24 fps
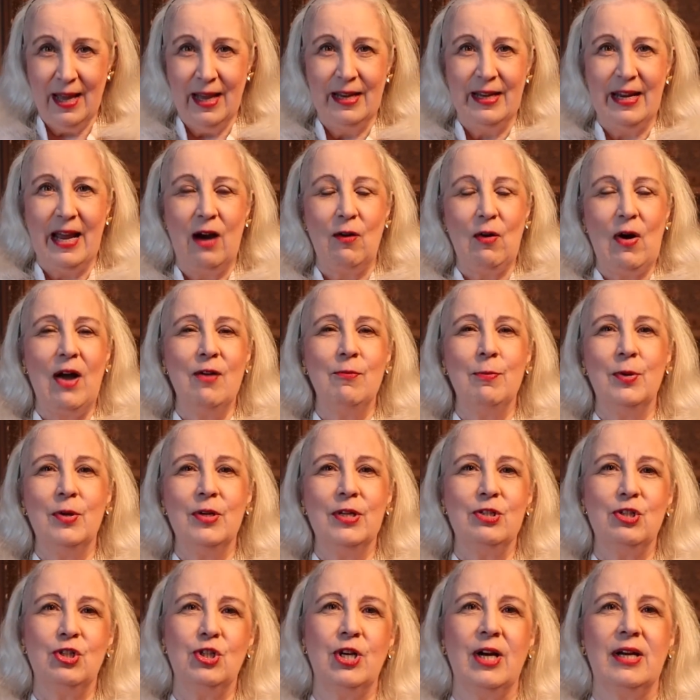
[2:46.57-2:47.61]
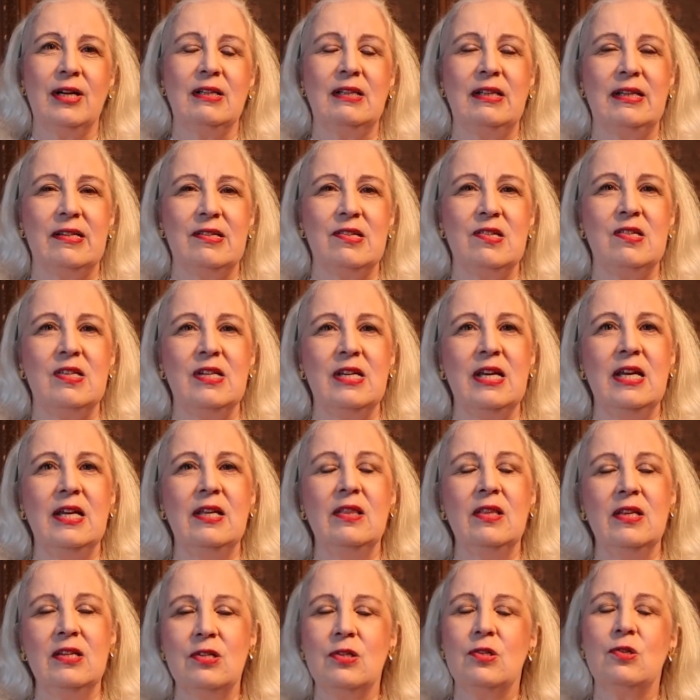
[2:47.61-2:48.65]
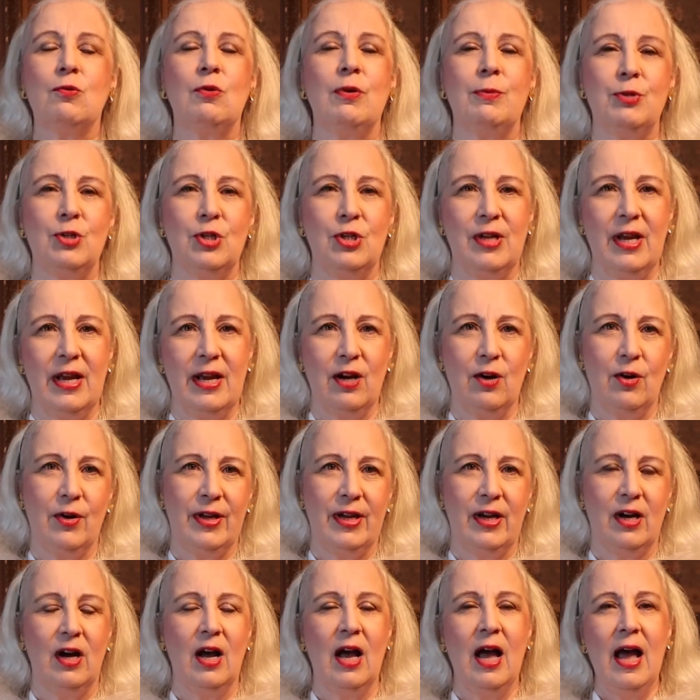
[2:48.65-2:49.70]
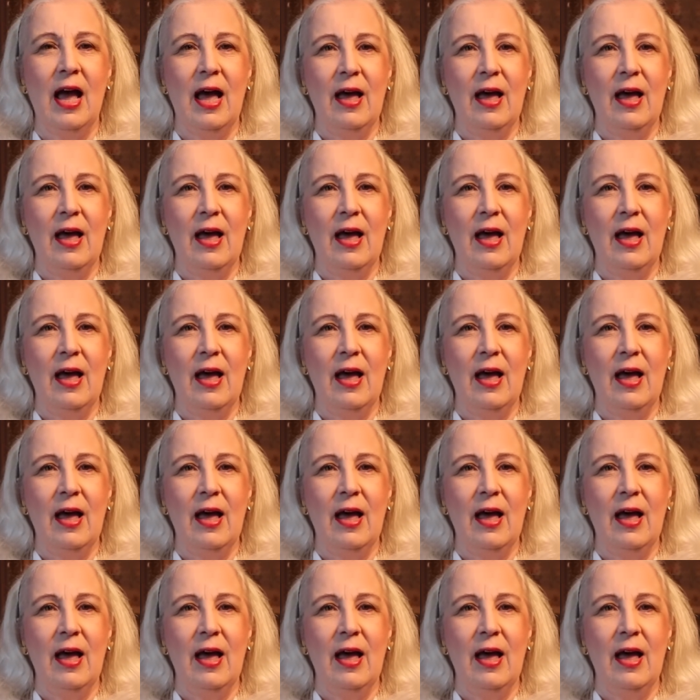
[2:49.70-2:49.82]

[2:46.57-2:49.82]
Now, I put a checklist in the description area